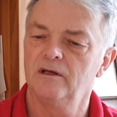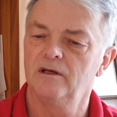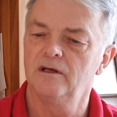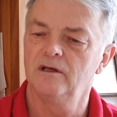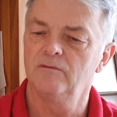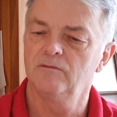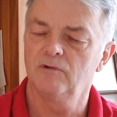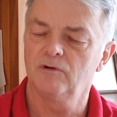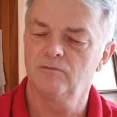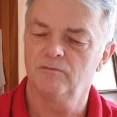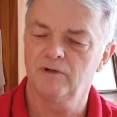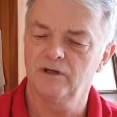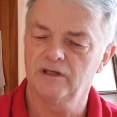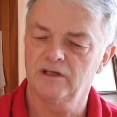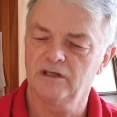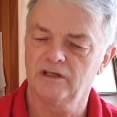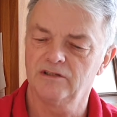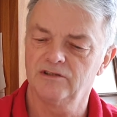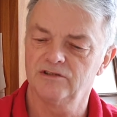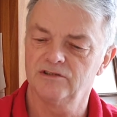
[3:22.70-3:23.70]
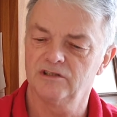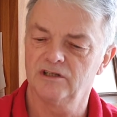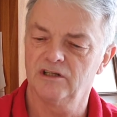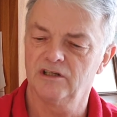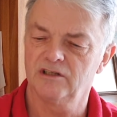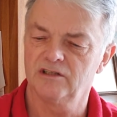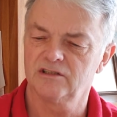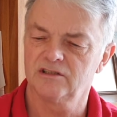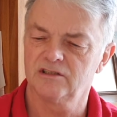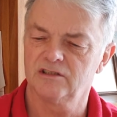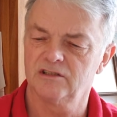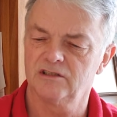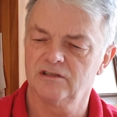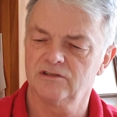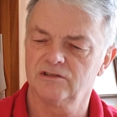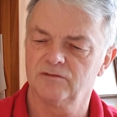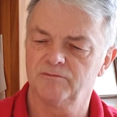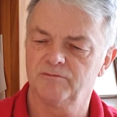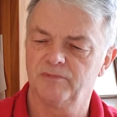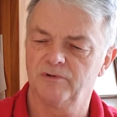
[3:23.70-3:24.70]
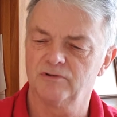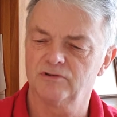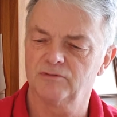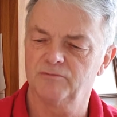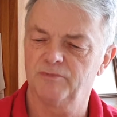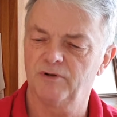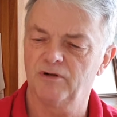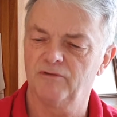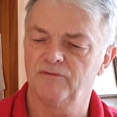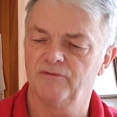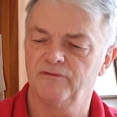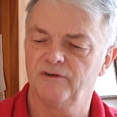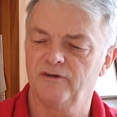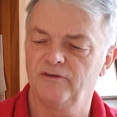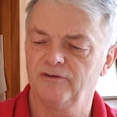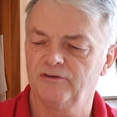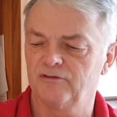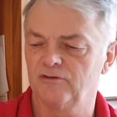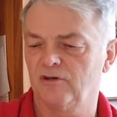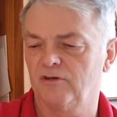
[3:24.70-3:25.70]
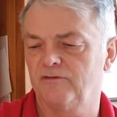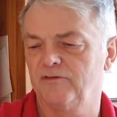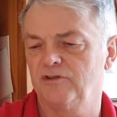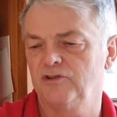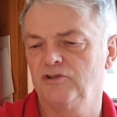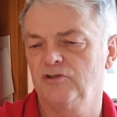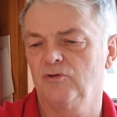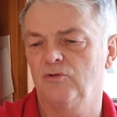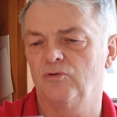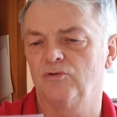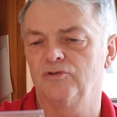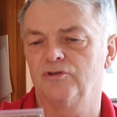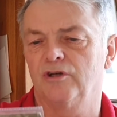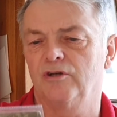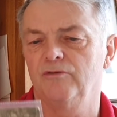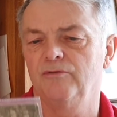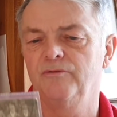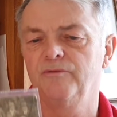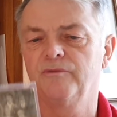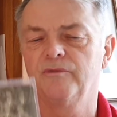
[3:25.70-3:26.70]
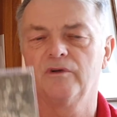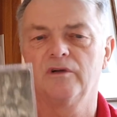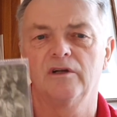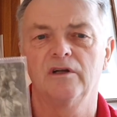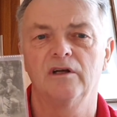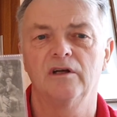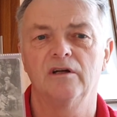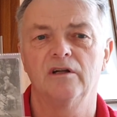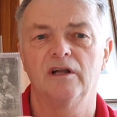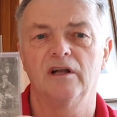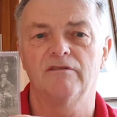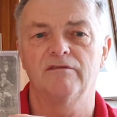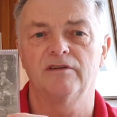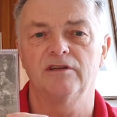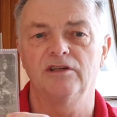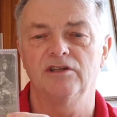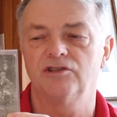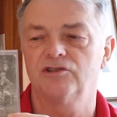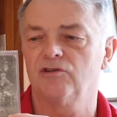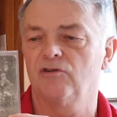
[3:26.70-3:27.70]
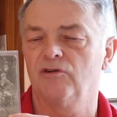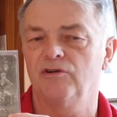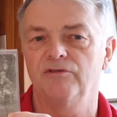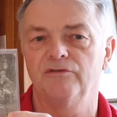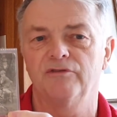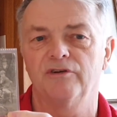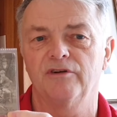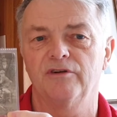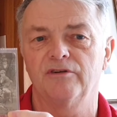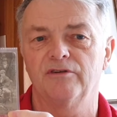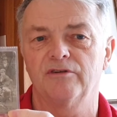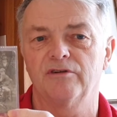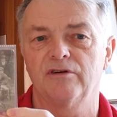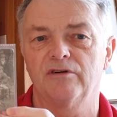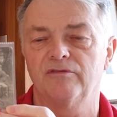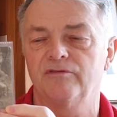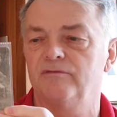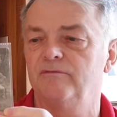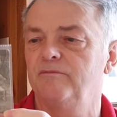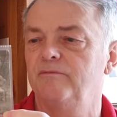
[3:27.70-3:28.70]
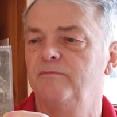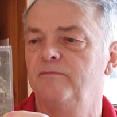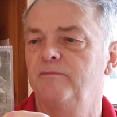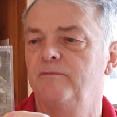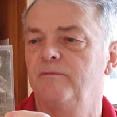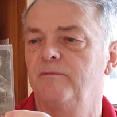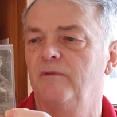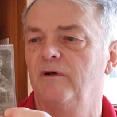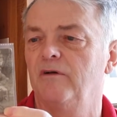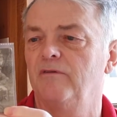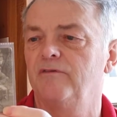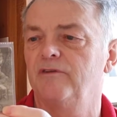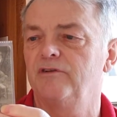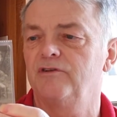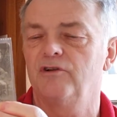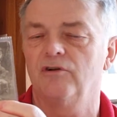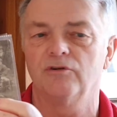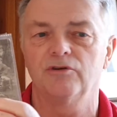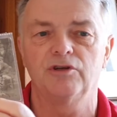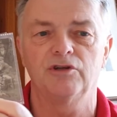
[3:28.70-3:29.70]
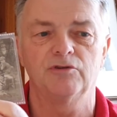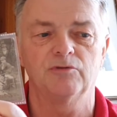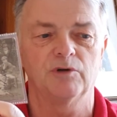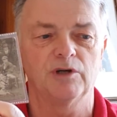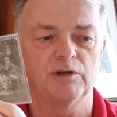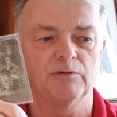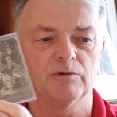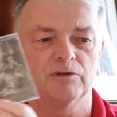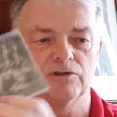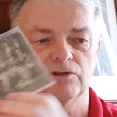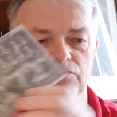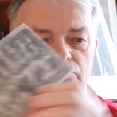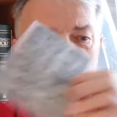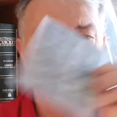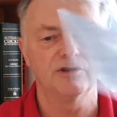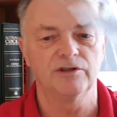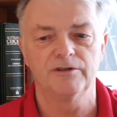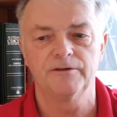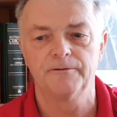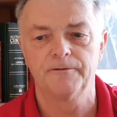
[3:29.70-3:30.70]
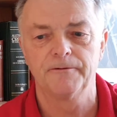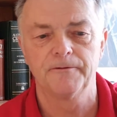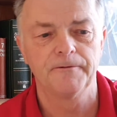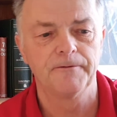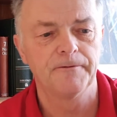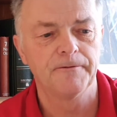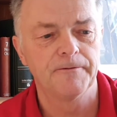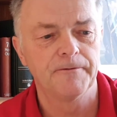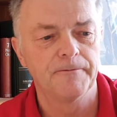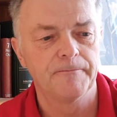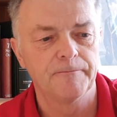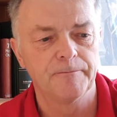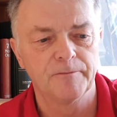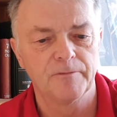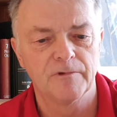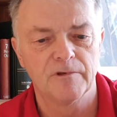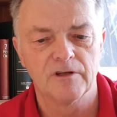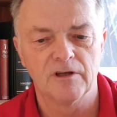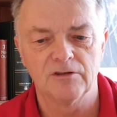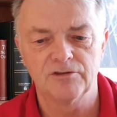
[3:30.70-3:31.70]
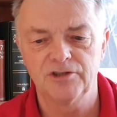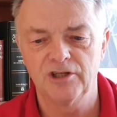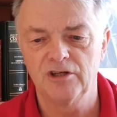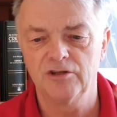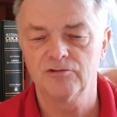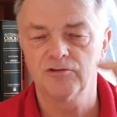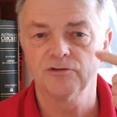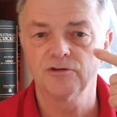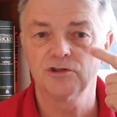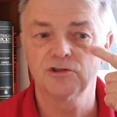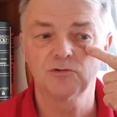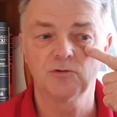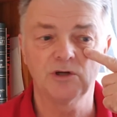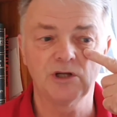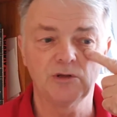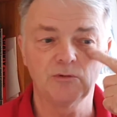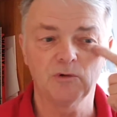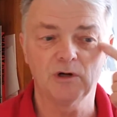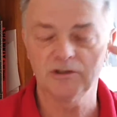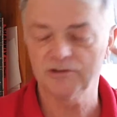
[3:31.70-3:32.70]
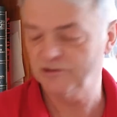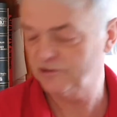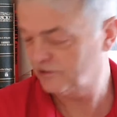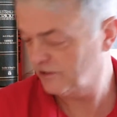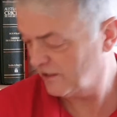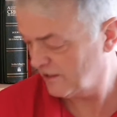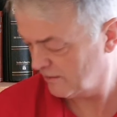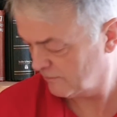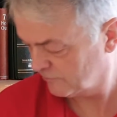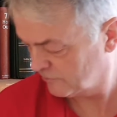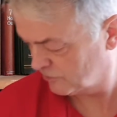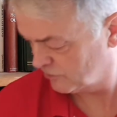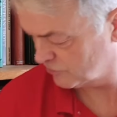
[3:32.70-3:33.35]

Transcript: What make is that? That's a Bollum photograph for sure. So a lovely signed photograph of the 1921 side. So since we're on the 21s there, I'll just